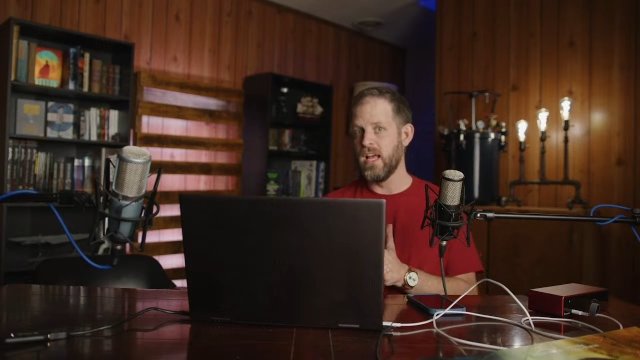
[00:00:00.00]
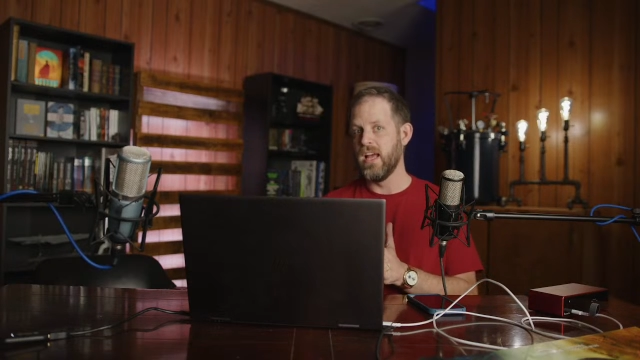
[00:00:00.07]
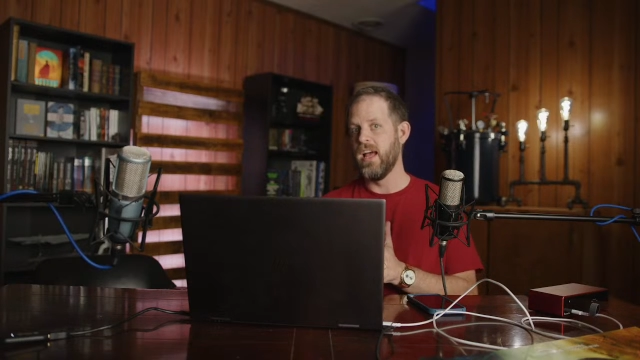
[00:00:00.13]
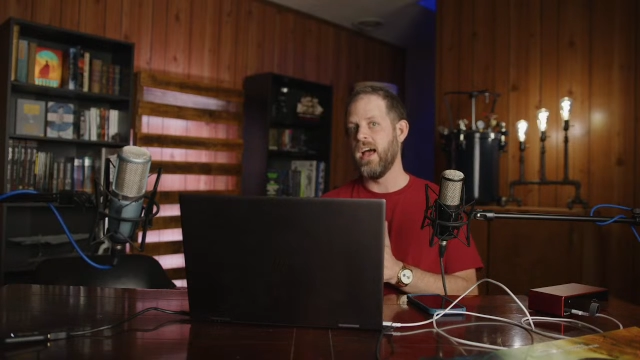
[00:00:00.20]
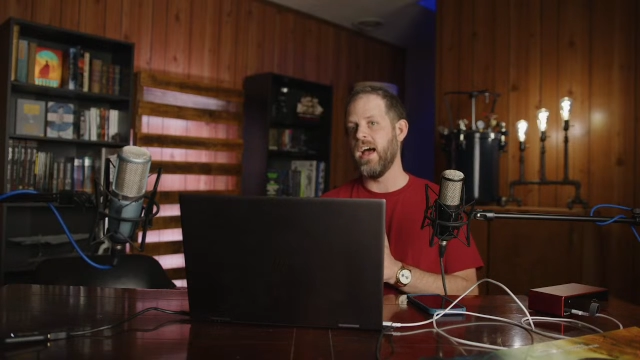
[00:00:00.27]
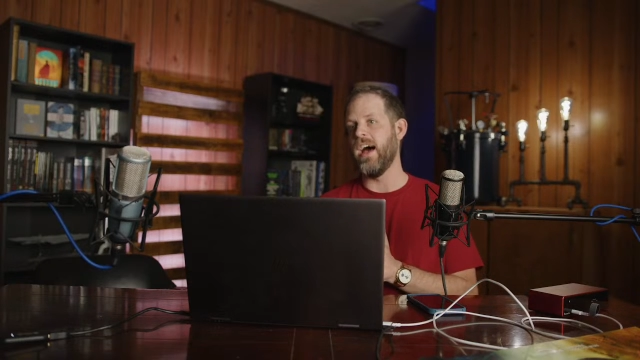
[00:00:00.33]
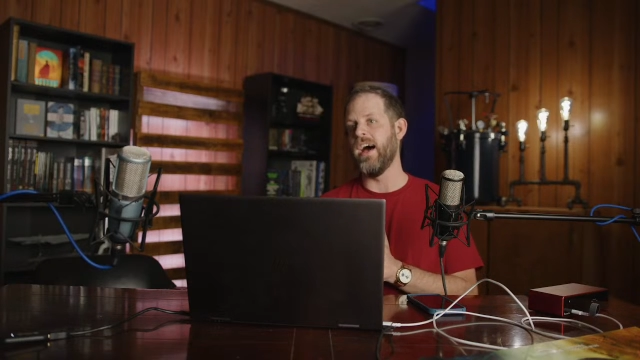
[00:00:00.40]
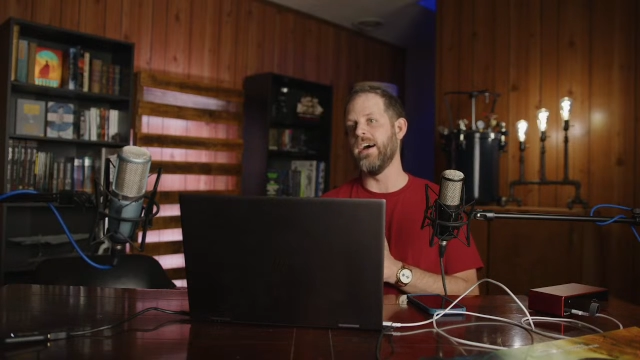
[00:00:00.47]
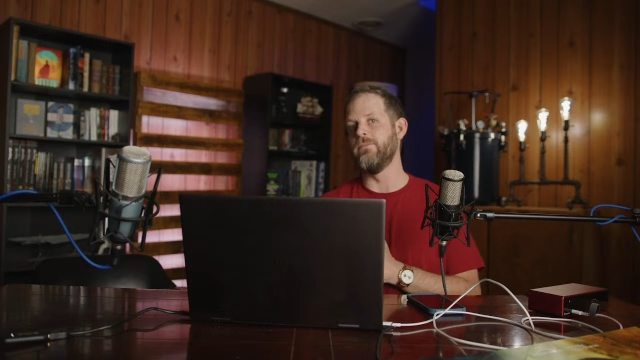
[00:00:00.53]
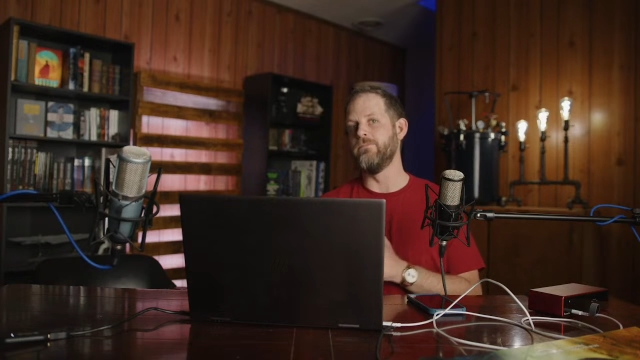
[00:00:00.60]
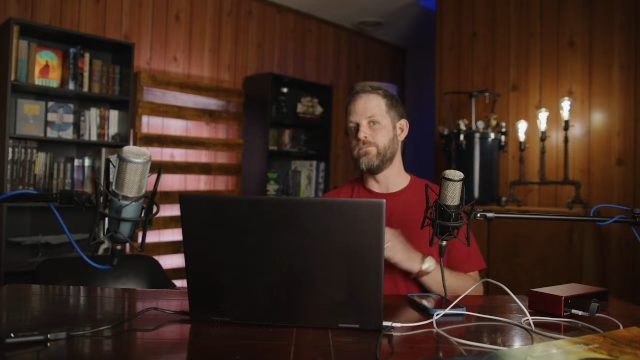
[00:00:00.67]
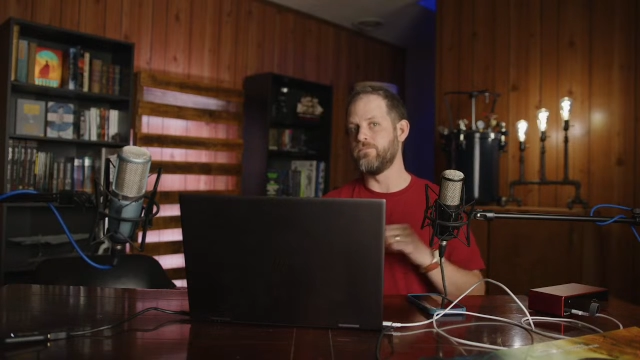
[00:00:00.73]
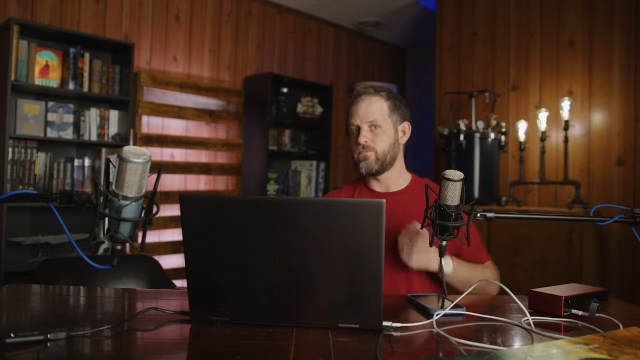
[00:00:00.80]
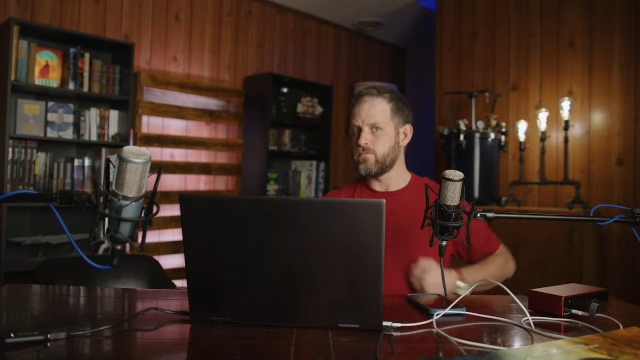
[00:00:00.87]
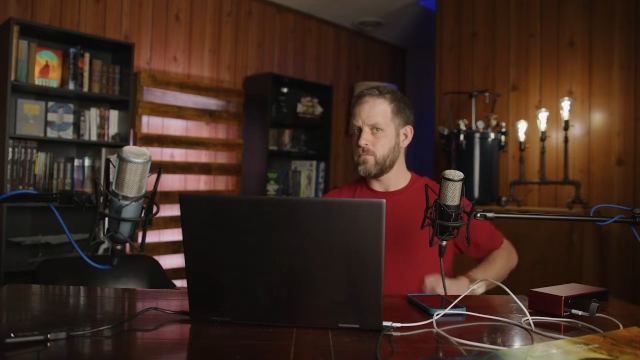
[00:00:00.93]

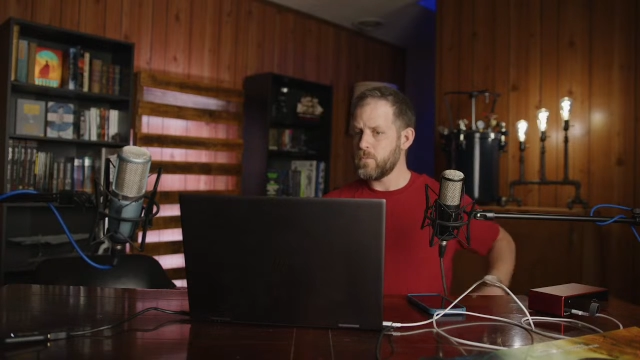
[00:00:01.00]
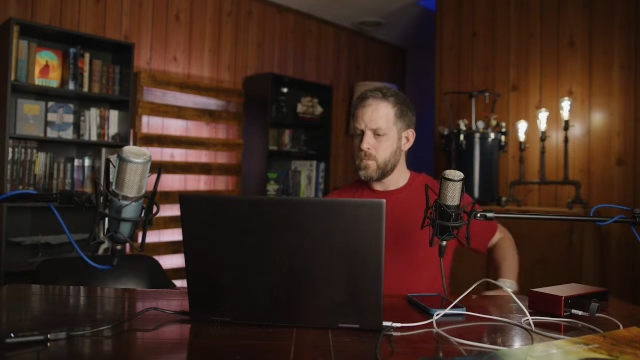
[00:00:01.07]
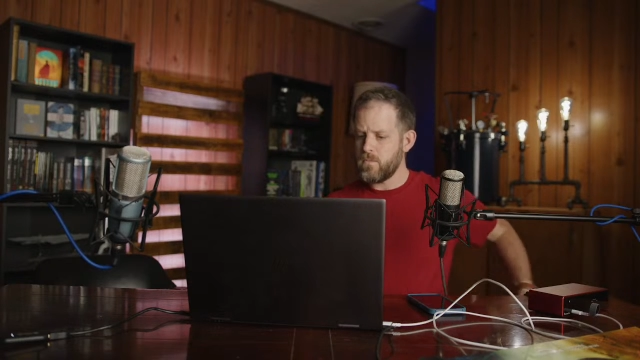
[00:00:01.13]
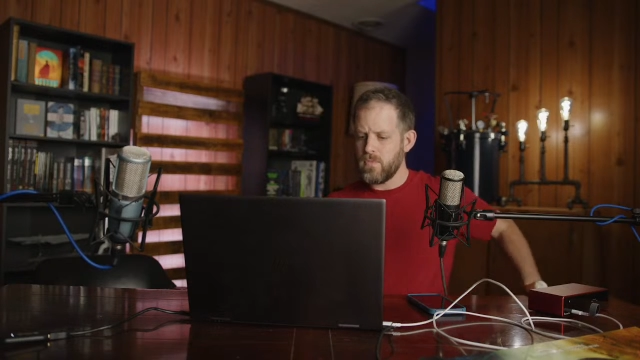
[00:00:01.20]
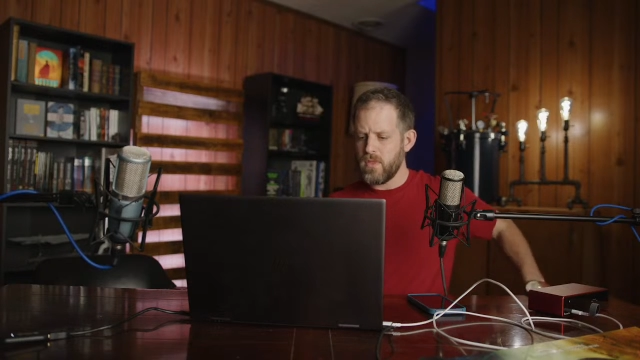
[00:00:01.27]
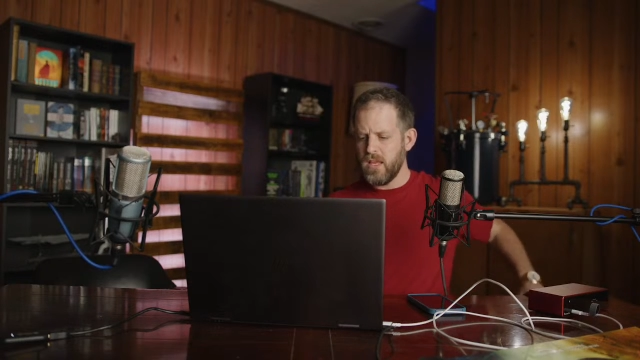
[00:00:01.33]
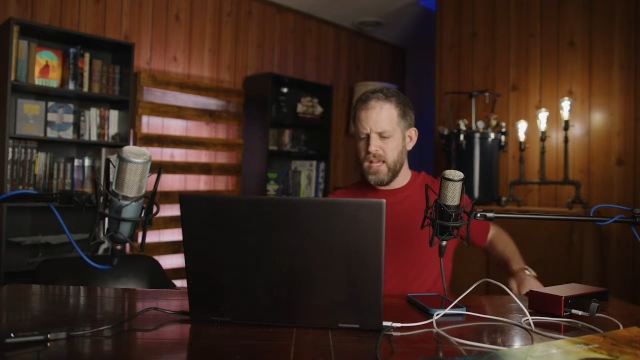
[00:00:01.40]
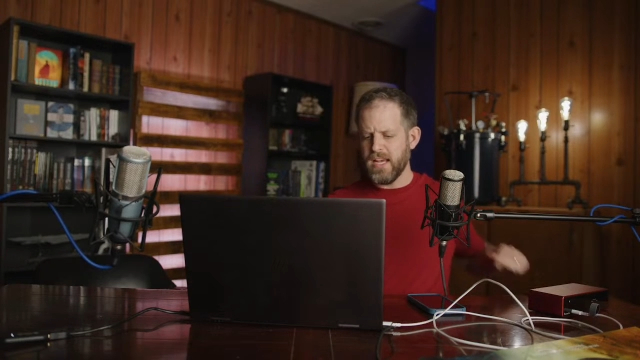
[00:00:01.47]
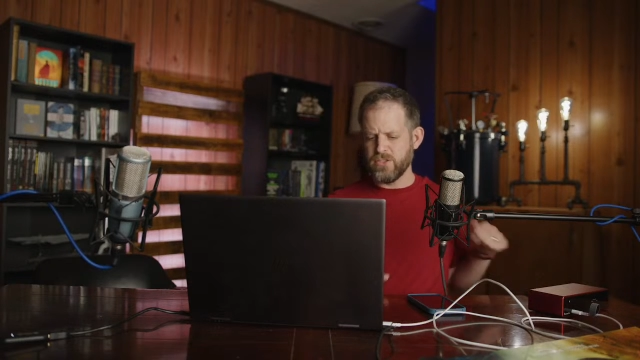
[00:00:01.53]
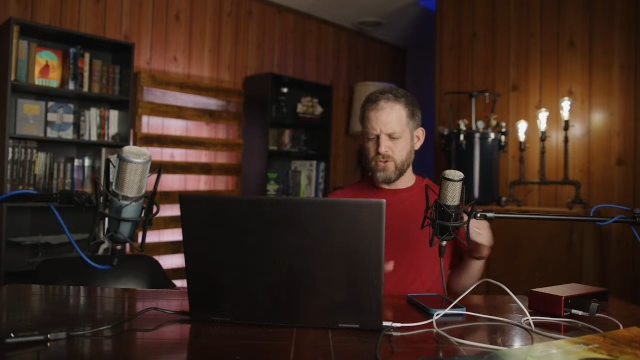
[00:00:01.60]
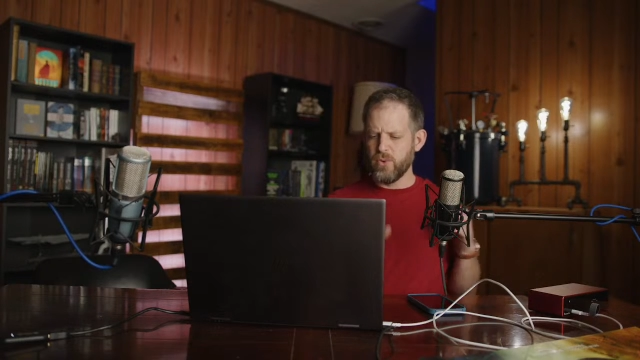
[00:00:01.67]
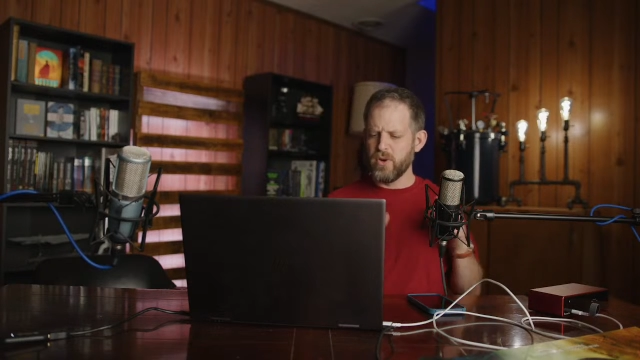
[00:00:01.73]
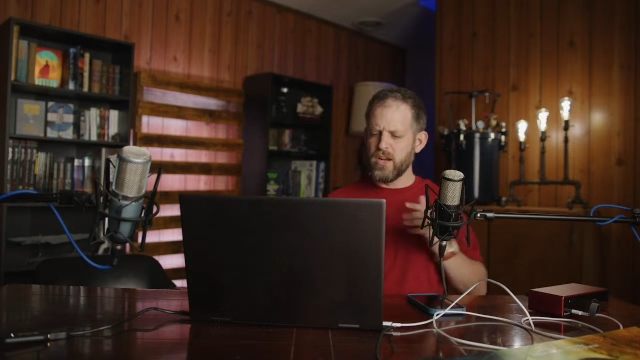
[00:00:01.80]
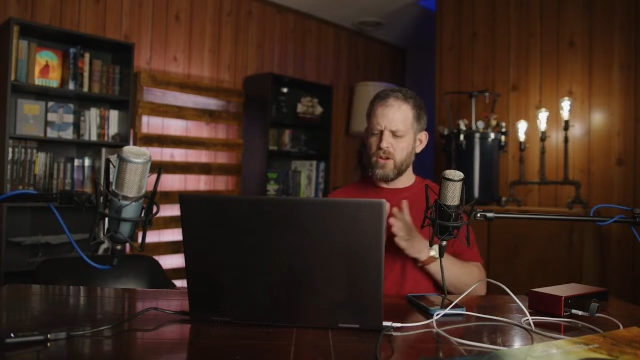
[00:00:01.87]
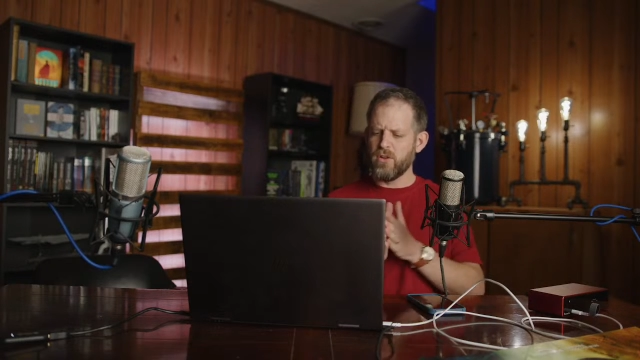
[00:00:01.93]
Yeah, so we're
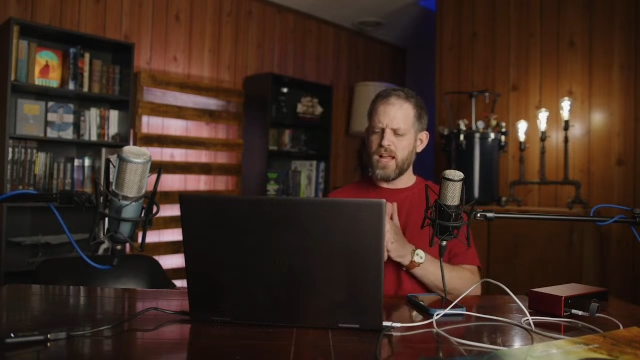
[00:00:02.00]
going to go